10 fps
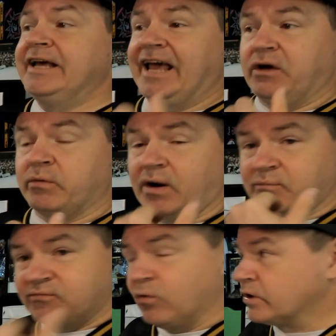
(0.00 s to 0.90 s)
It went up
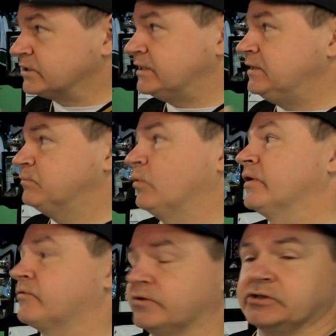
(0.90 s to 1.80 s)

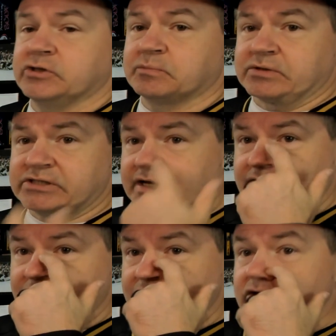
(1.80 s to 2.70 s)
14.32%.
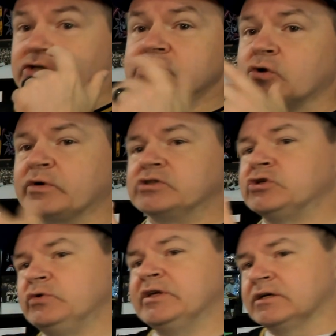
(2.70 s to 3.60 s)
So in
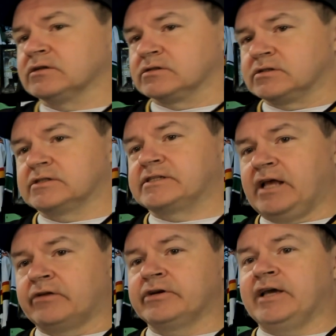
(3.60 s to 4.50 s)
2 years, the
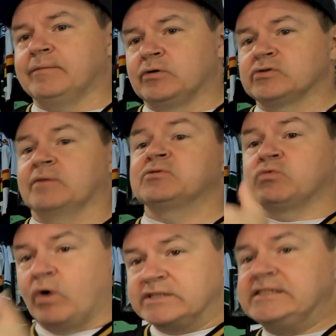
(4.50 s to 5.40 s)
salary cap goes up
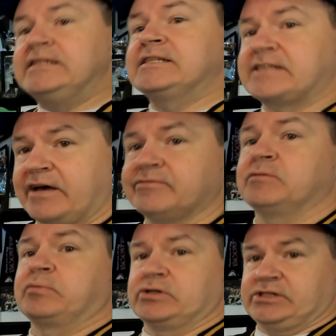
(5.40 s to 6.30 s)

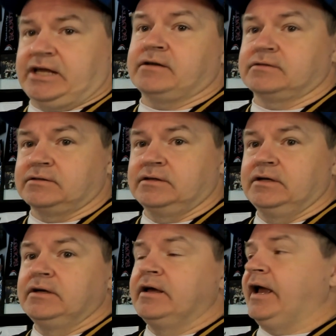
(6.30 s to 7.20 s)
27%.
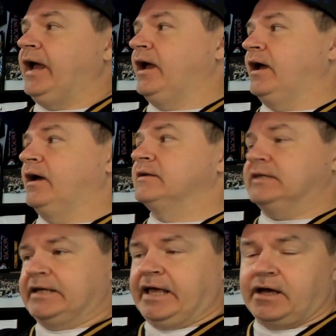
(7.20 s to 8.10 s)
And
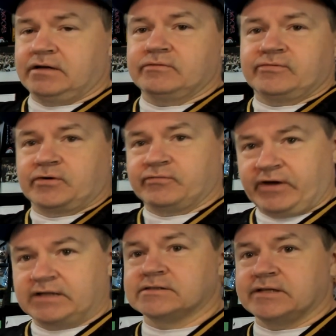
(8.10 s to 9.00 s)
again, for
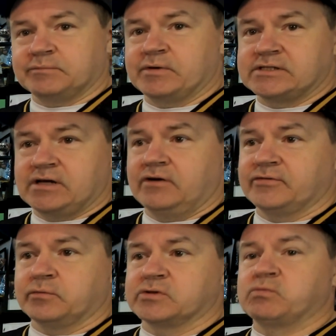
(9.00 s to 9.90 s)
fans like myself,
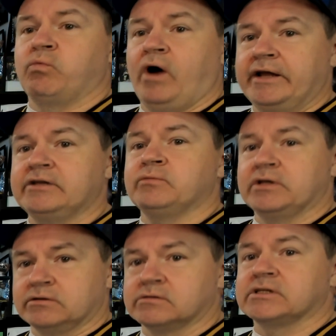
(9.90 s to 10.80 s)
it was, why did we
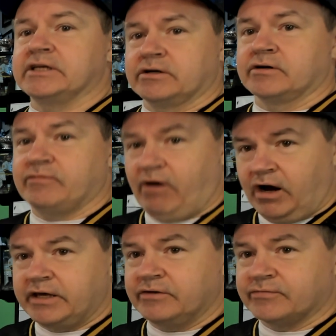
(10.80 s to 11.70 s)
lose a year of
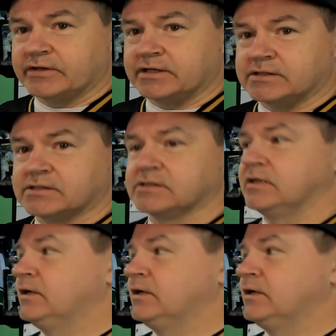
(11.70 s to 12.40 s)
hockey for this?